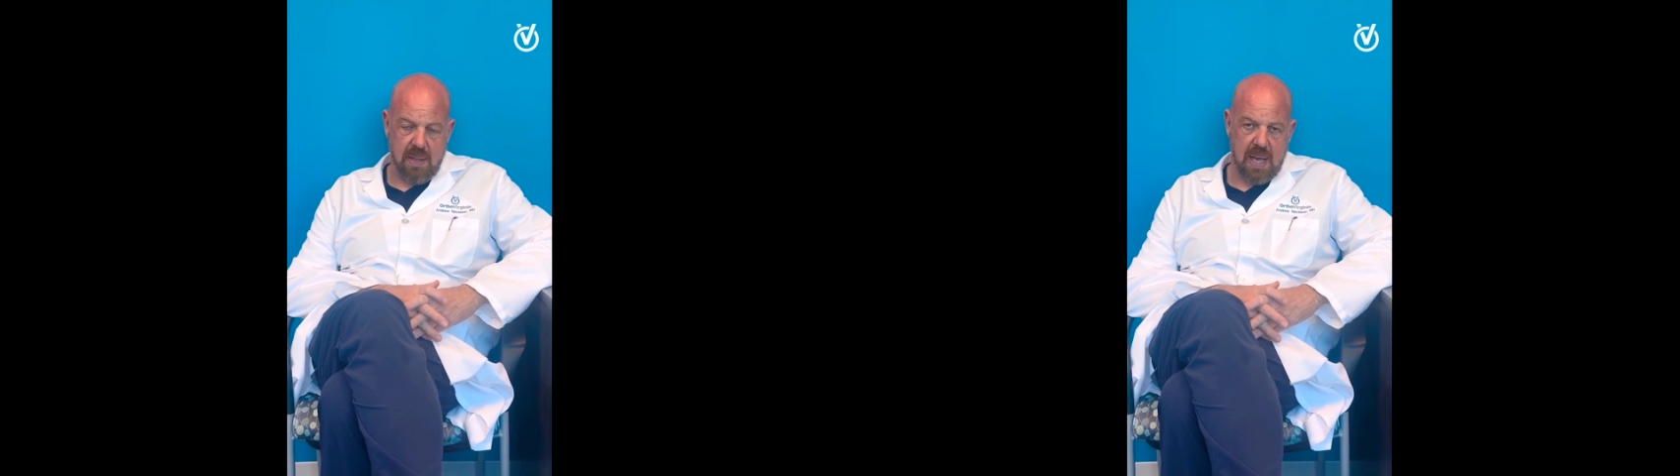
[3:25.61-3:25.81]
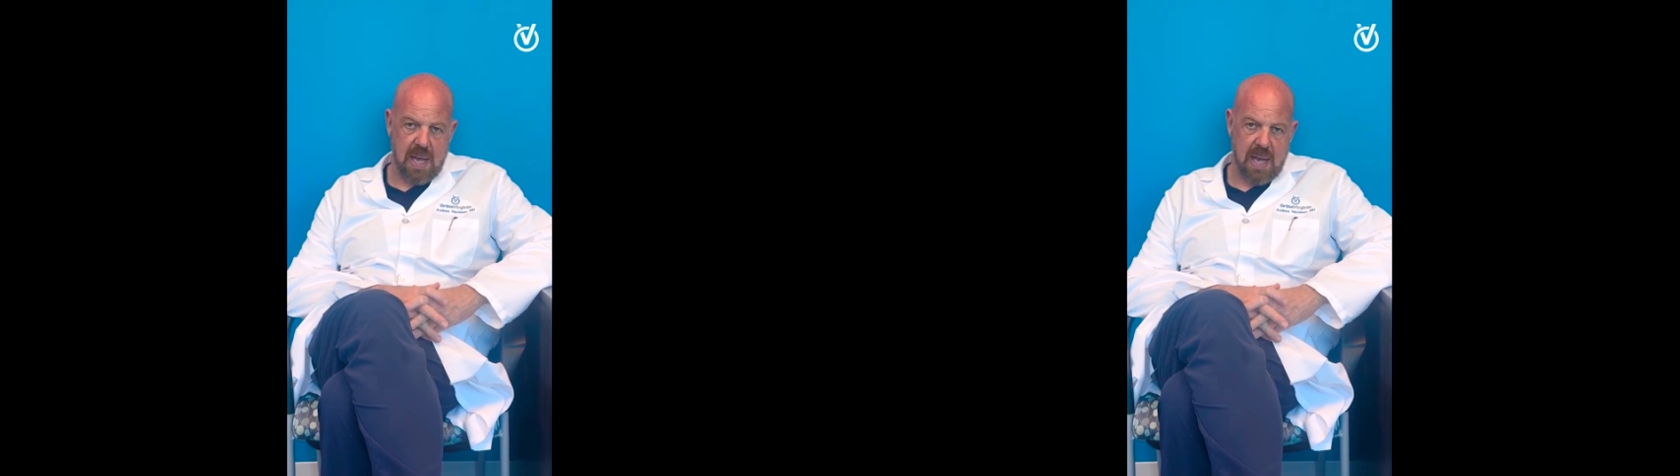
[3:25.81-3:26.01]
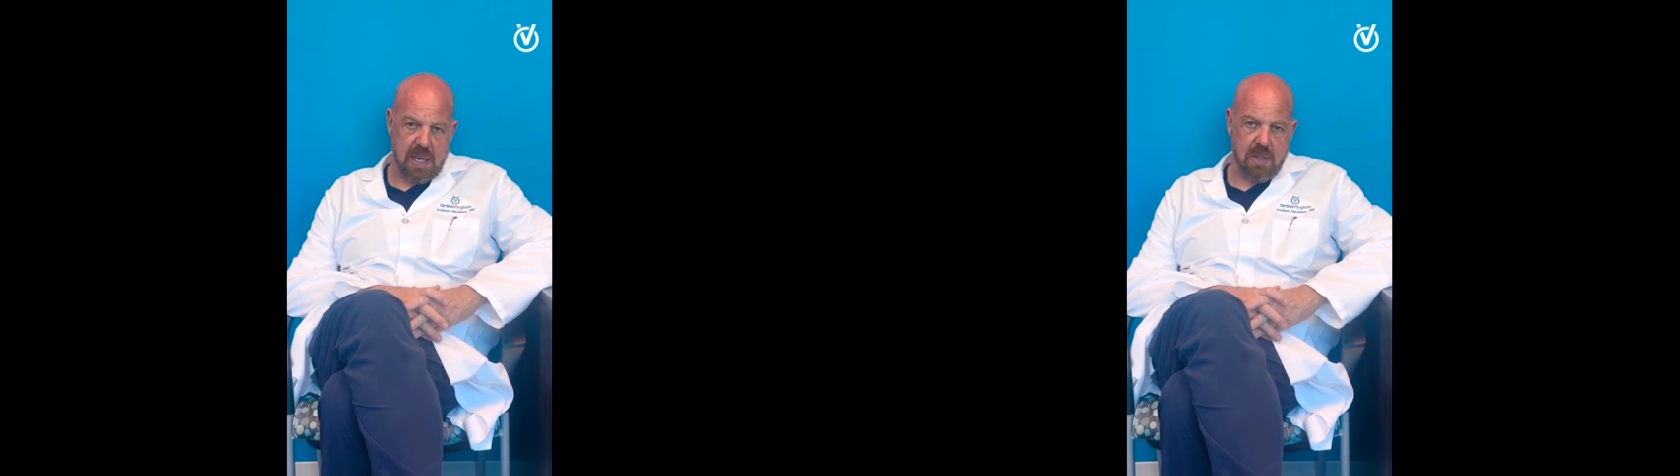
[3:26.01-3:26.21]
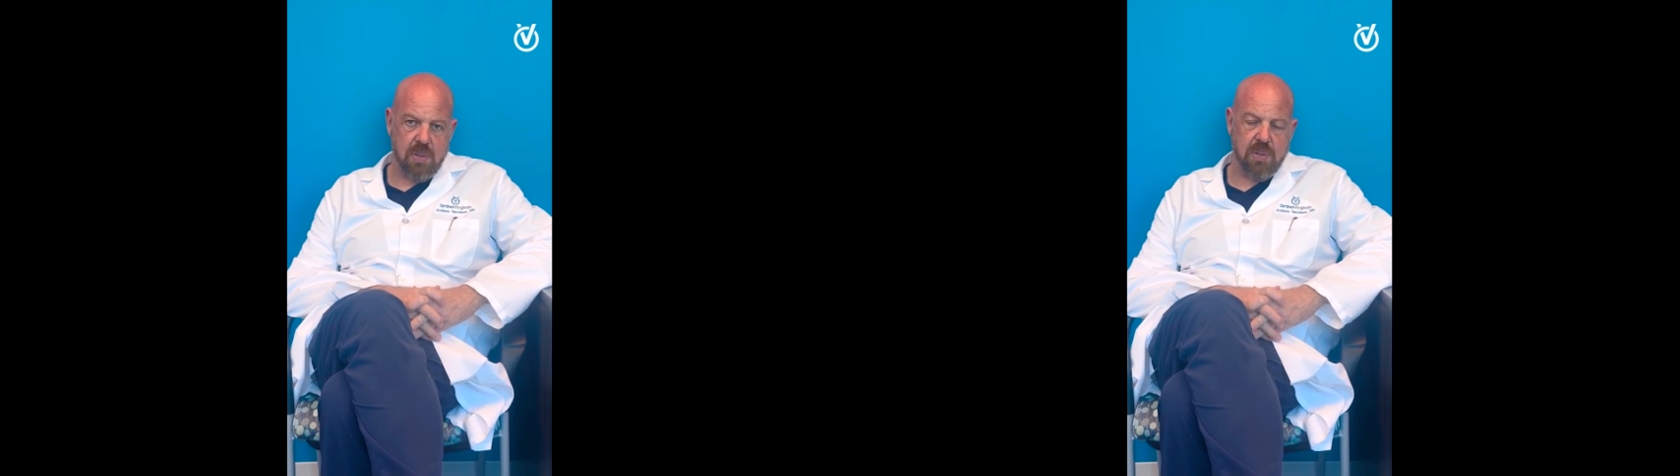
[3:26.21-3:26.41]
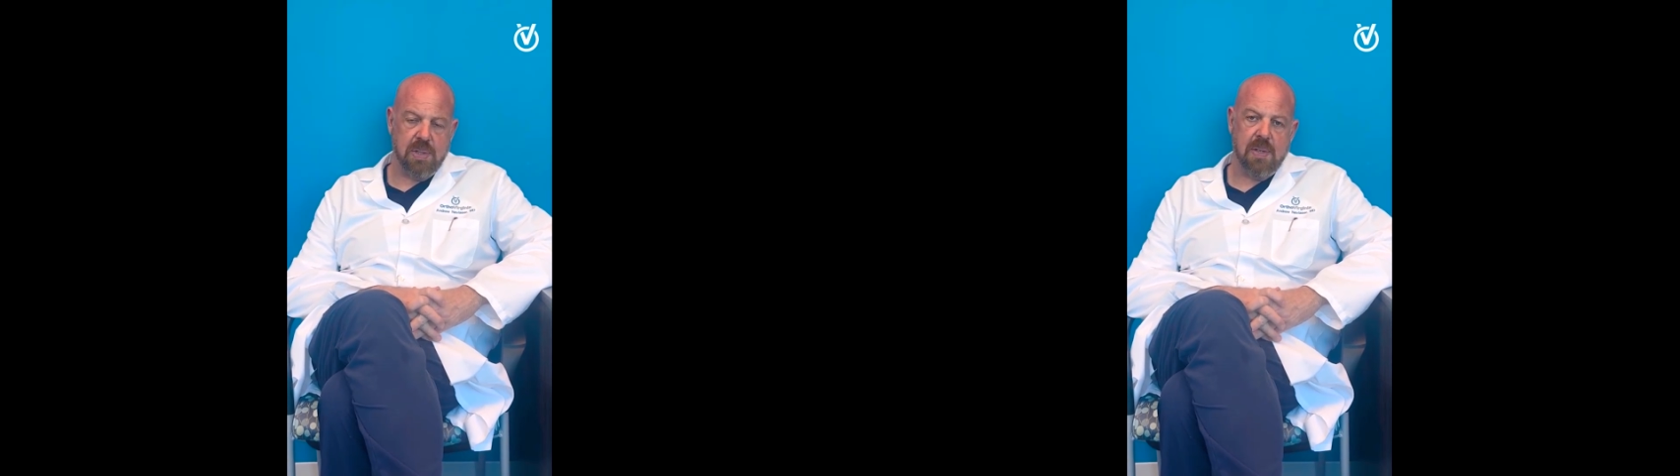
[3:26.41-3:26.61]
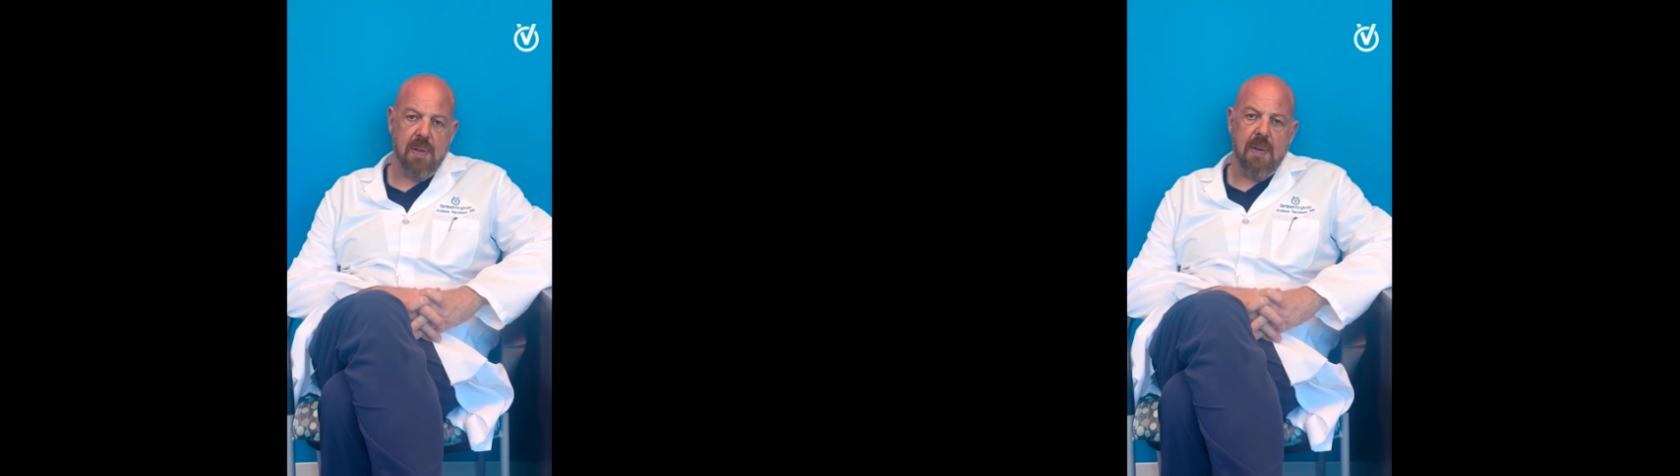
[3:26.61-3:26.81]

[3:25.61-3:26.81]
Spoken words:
the angles